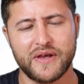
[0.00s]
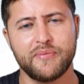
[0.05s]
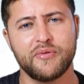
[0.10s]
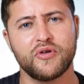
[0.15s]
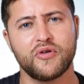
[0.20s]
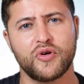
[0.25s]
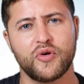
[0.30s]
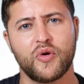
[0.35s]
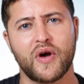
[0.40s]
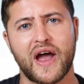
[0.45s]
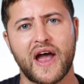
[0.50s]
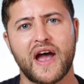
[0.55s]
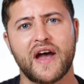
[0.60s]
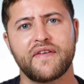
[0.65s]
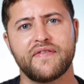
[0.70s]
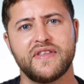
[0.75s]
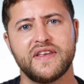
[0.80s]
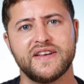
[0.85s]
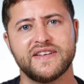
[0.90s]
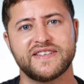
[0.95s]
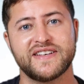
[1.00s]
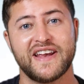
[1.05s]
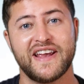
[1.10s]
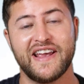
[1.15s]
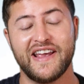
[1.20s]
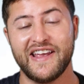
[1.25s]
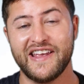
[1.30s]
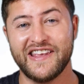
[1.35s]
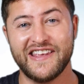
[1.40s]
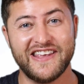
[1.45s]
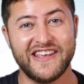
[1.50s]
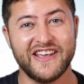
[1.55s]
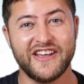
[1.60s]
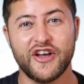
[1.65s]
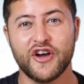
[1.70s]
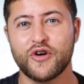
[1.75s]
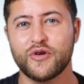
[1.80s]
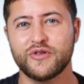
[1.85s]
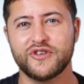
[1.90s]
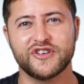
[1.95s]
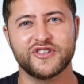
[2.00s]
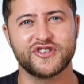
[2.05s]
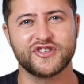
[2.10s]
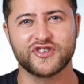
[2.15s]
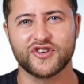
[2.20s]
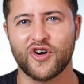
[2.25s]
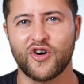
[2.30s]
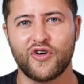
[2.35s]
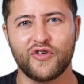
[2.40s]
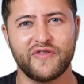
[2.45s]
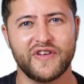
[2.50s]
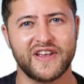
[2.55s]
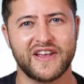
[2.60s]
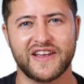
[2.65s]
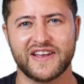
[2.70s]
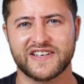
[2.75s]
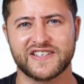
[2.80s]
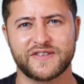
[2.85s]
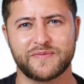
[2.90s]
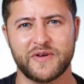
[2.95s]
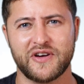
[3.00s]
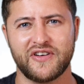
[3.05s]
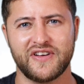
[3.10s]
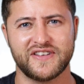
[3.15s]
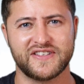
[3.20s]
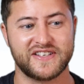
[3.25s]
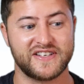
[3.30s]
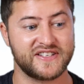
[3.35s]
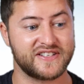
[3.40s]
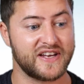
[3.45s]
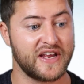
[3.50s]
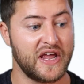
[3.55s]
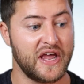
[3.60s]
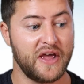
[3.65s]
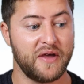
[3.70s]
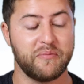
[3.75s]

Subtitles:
People who have these ego-dissolving experiences